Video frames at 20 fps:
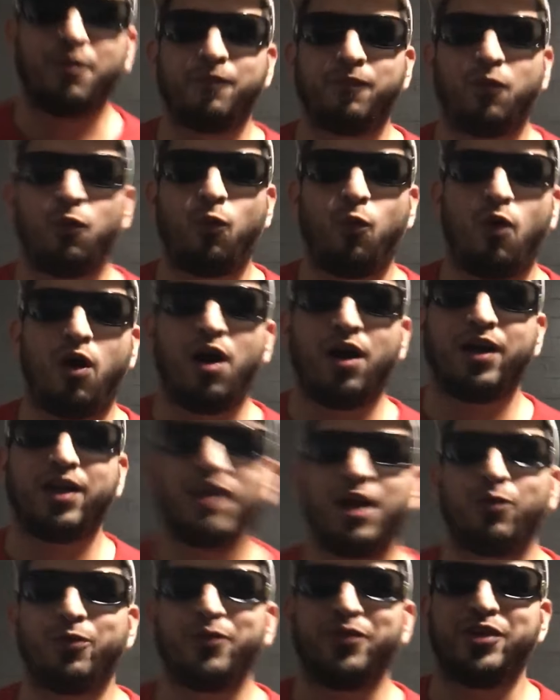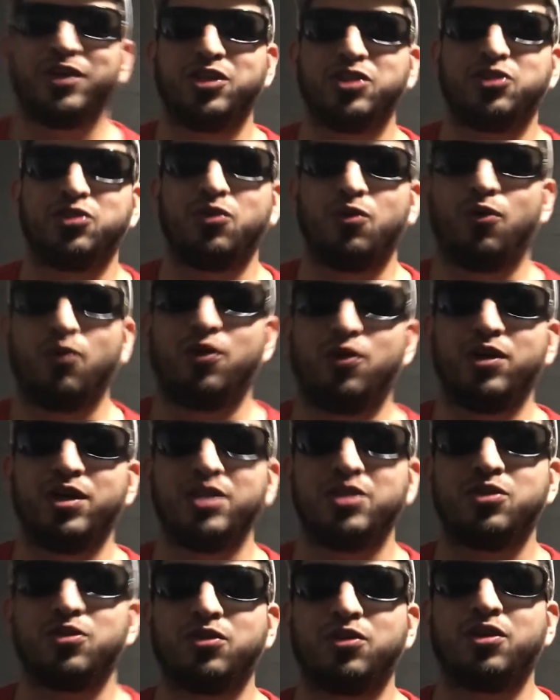walking, like, when there's
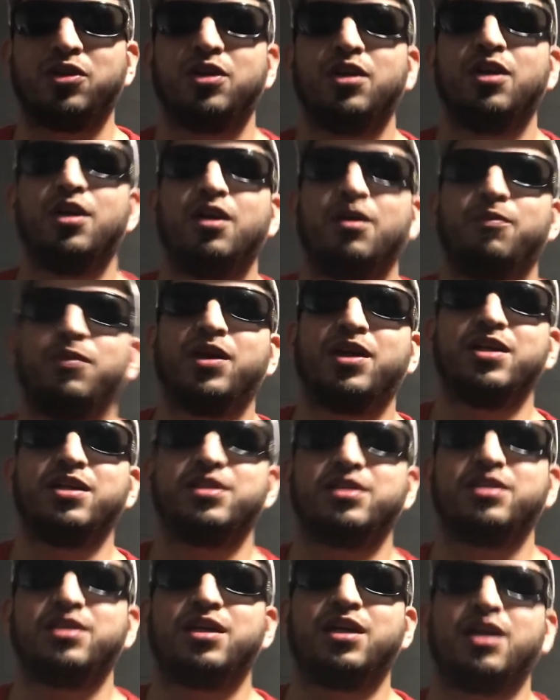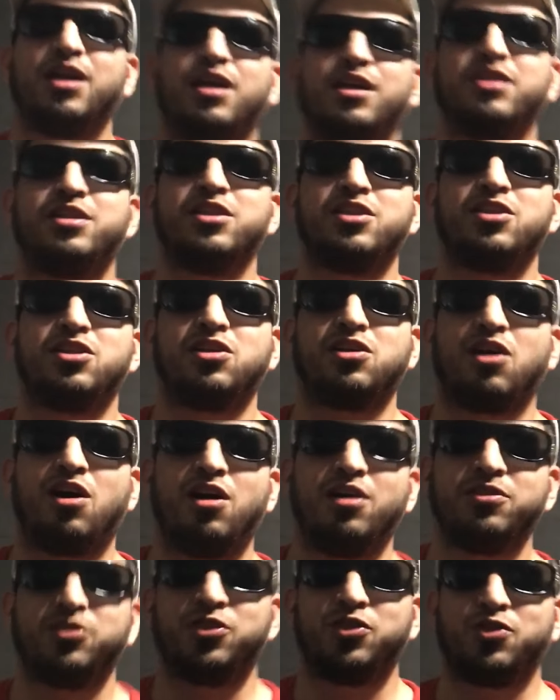noise, or because just to
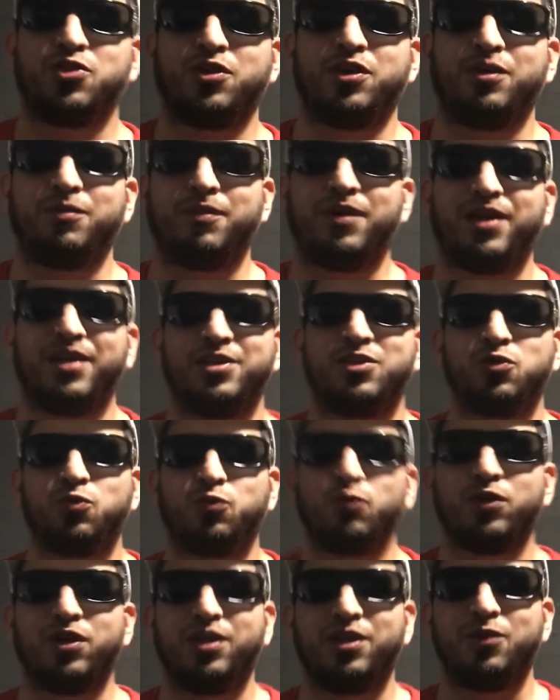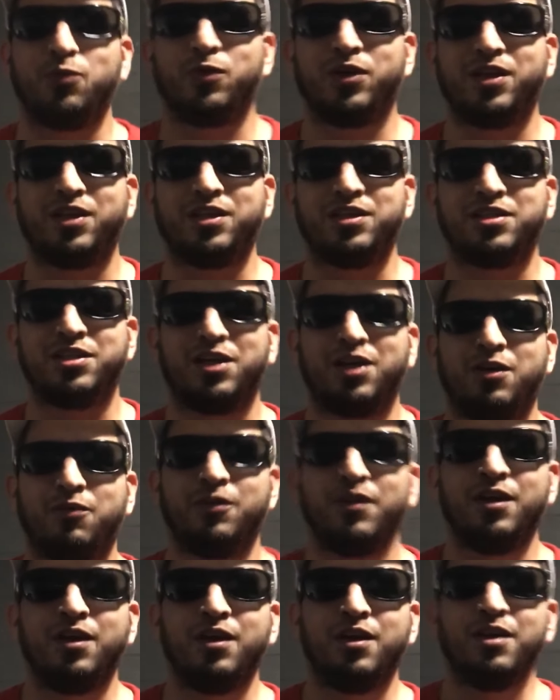concentrate, man, it's really, really tough.
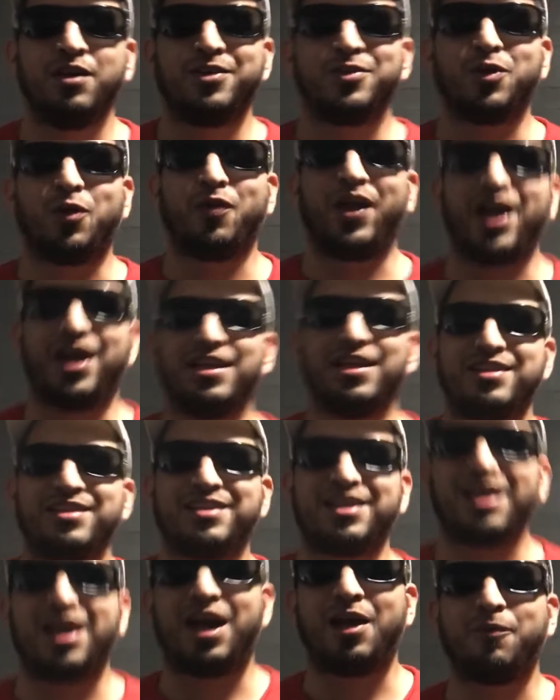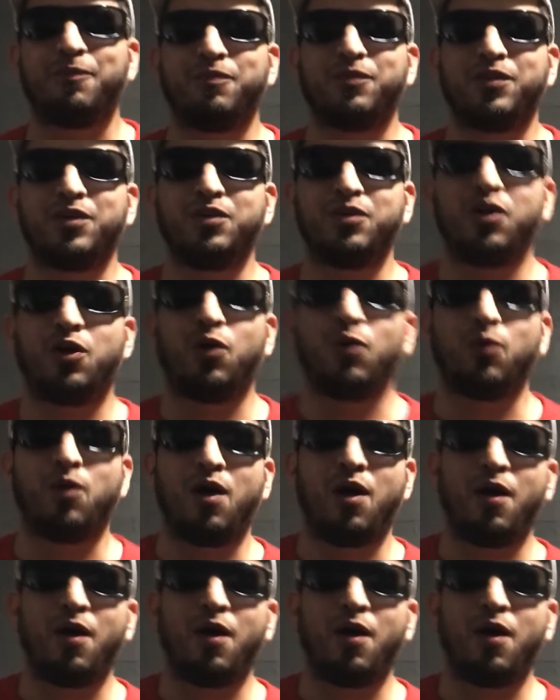So that time, you know,